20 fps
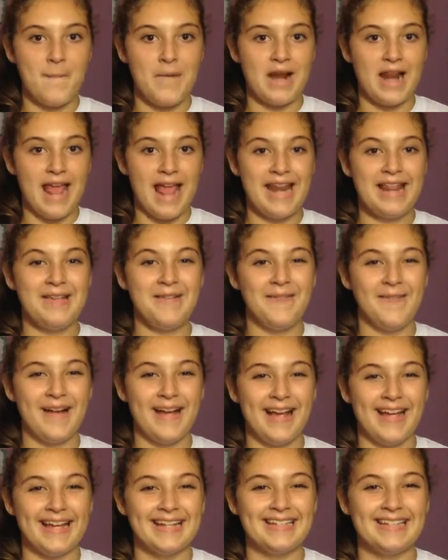But
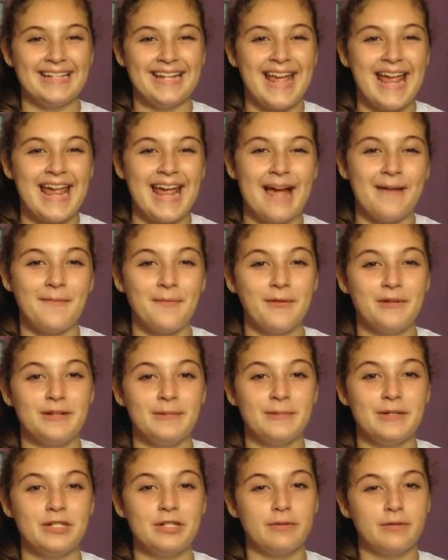anyway, today I'm
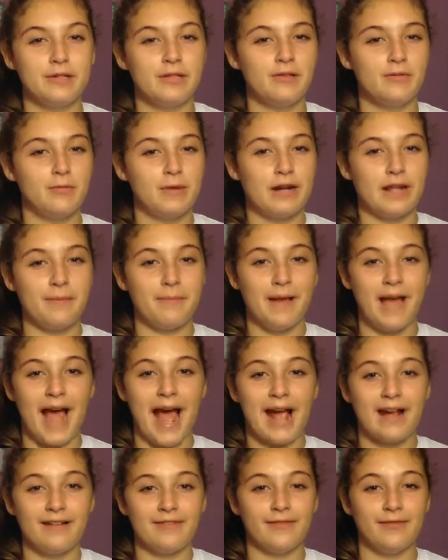going to be showing you what I
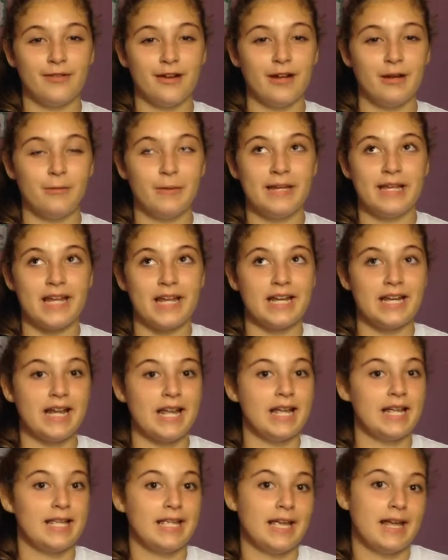pack for a weekend
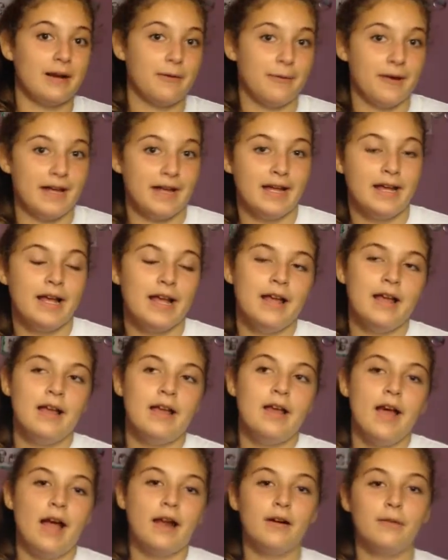getaway.
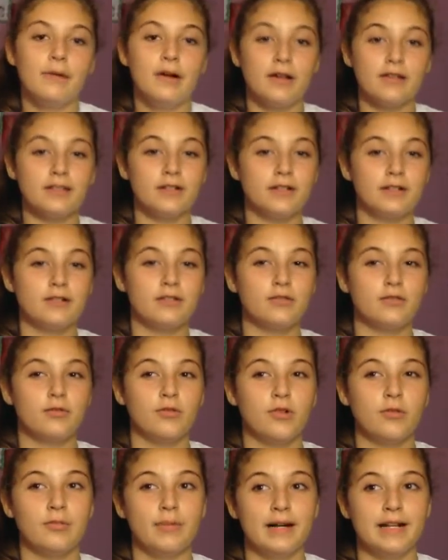I know we all started
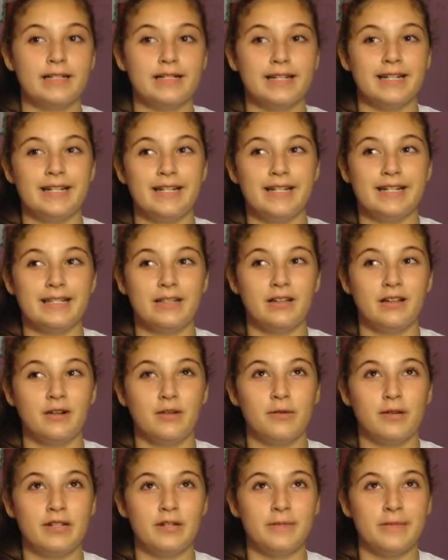school, but it is
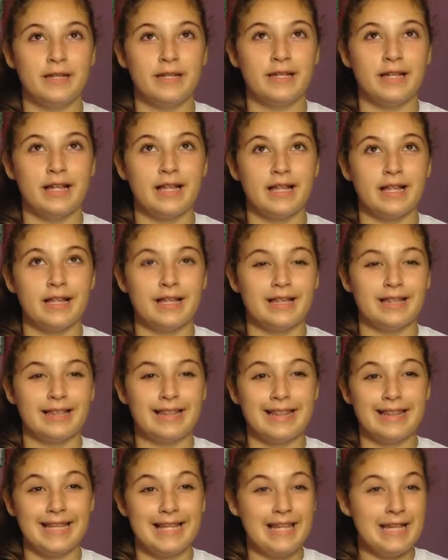going to be
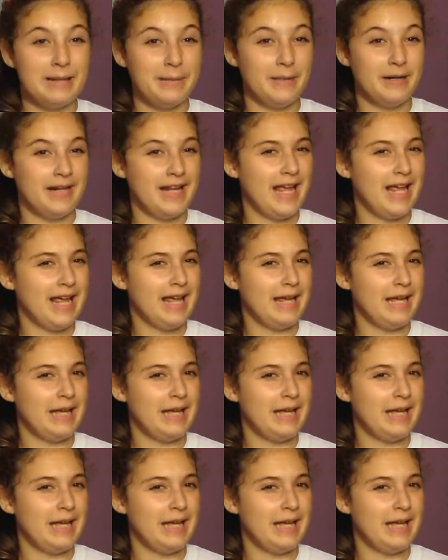Labor Day.